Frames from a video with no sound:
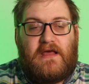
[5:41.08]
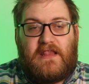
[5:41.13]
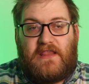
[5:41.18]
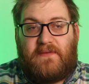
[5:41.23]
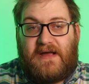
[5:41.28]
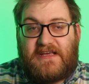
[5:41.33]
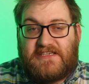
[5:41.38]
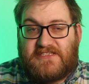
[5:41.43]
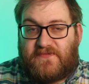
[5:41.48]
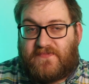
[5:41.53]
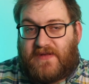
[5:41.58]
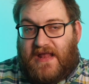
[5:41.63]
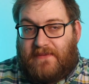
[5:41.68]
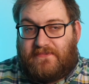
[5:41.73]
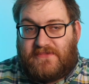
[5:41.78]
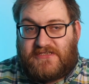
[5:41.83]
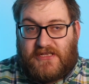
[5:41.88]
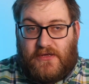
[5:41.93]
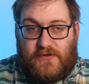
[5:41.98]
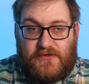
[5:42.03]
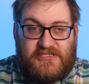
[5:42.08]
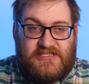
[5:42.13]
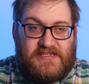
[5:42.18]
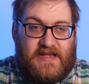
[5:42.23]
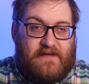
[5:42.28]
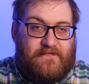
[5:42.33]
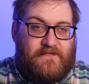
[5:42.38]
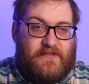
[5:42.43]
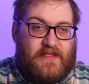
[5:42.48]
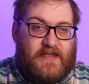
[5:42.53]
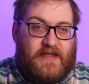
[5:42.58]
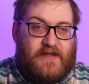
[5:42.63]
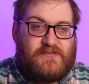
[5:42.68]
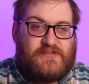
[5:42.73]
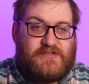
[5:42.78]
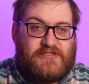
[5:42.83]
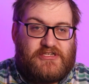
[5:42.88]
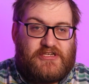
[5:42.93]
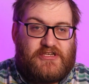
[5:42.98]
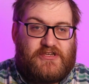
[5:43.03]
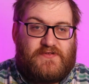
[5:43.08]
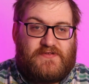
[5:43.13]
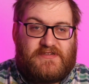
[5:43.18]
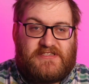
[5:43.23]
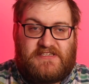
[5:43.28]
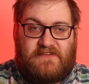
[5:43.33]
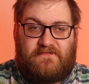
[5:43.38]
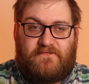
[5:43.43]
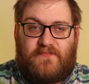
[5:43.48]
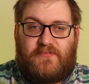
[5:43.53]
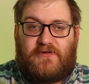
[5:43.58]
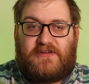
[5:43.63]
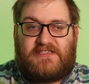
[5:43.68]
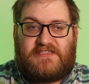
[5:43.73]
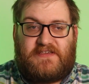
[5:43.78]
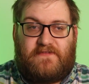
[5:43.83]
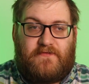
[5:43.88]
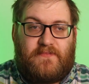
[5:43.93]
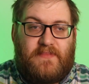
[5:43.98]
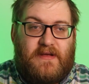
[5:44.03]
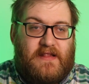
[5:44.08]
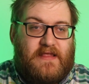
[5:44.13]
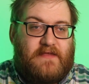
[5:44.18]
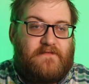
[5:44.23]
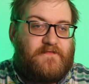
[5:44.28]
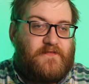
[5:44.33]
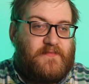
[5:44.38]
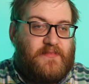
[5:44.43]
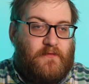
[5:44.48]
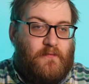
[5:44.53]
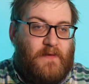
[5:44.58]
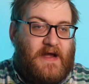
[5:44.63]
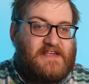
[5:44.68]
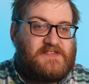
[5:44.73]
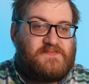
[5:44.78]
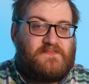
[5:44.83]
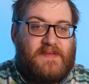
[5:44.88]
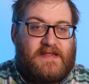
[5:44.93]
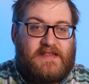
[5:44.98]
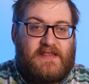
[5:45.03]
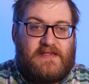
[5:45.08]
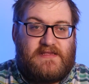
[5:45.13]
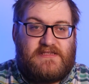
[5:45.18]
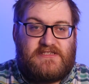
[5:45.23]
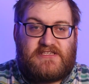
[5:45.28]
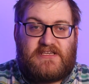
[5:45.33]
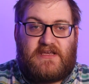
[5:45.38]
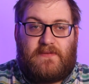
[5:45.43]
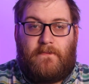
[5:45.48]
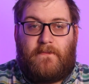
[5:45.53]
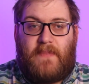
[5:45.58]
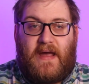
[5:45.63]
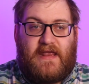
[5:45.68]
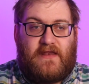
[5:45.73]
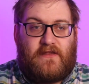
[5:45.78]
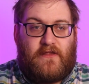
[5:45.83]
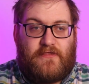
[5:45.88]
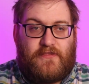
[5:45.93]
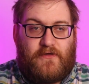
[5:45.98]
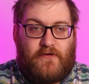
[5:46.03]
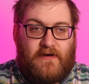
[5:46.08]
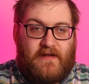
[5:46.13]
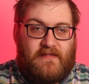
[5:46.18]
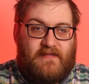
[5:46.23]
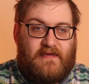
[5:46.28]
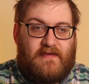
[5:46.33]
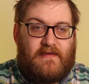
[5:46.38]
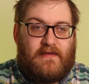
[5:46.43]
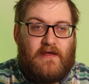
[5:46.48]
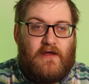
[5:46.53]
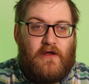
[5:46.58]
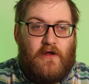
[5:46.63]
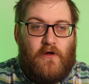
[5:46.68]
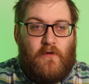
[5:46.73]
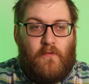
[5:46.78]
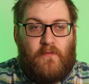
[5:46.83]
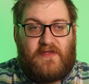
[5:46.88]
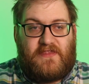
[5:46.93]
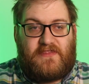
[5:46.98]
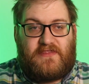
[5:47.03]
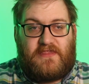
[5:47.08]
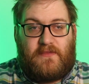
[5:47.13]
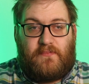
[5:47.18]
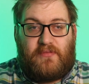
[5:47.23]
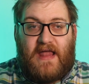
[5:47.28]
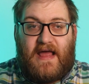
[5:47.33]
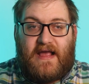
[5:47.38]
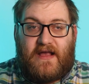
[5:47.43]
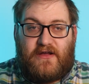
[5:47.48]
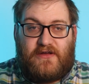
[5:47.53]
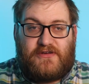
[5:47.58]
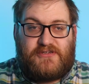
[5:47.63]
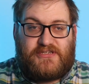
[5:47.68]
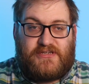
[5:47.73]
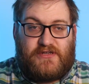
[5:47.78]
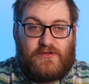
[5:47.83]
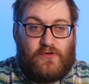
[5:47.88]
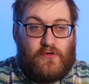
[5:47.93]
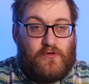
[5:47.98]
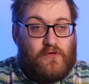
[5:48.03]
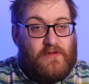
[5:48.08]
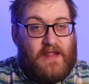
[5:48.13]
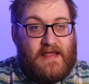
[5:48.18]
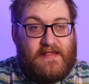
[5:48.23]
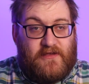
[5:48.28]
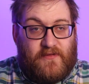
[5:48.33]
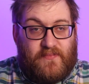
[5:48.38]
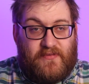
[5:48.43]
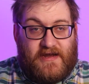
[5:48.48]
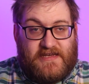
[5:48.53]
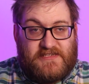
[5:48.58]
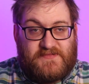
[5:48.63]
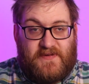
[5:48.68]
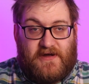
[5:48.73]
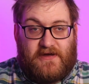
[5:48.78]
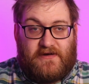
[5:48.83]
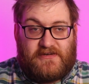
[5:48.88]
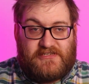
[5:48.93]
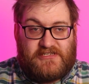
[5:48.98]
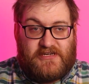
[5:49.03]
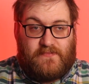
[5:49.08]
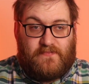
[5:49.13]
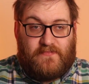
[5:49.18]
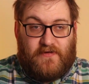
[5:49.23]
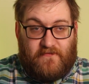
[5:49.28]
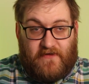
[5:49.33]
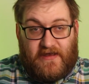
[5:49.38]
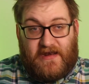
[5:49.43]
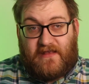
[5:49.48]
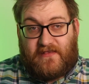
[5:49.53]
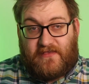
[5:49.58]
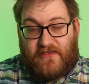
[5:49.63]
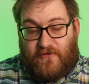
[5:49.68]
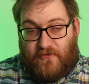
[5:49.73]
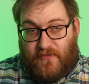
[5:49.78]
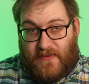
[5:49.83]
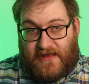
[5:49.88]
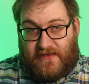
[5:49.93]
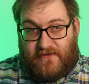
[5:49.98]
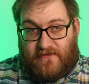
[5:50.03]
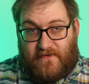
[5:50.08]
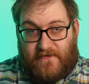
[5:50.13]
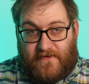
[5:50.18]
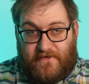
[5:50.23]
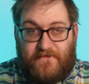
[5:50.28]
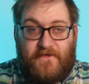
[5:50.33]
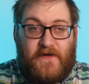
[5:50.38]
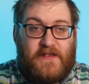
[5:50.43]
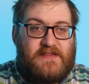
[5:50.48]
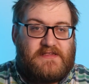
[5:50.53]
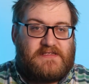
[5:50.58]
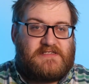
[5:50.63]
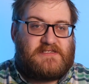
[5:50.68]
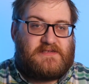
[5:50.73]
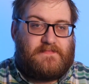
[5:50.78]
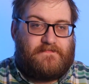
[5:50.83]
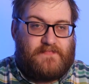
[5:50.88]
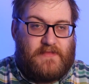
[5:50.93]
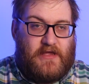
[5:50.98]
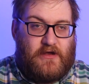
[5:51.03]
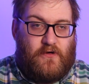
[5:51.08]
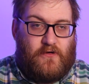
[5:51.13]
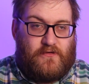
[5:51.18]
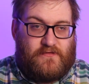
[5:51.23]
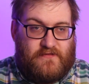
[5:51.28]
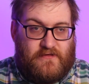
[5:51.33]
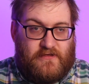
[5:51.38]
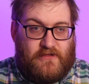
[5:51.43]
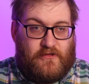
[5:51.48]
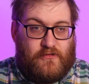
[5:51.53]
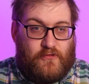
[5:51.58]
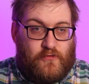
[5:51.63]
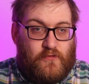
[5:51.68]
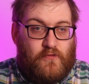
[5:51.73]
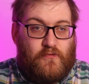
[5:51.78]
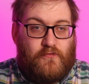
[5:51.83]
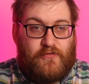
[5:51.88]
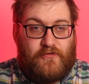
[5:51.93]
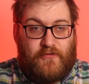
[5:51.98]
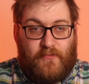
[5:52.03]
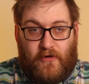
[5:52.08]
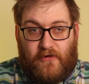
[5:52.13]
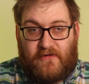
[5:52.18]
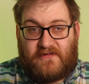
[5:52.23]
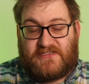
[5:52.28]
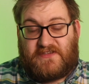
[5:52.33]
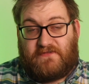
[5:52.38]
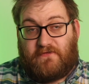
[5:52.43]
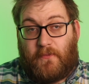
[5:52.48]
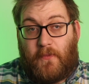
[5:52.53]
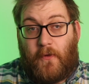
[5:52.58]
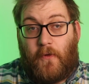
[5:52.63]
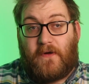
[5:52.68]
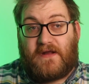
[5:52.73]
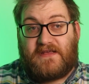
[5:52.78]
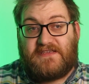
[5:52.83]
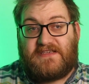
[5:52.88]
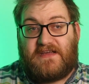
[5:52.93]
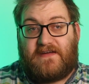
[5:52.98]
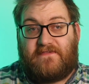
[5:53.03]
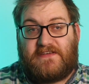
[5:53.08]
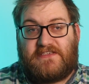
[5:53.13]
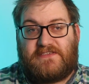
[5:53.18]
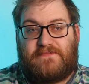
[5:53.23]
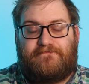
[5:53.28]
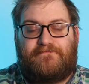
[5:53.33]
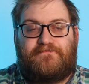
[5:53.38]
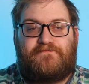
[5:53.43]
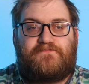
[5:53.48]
The master plan was launched after the council secured 7.7 million from the West Midlands Combined Authority, with the Black Country Local Enterprise Partnership providing the remainder of the funds, according to the local democracy reporting service.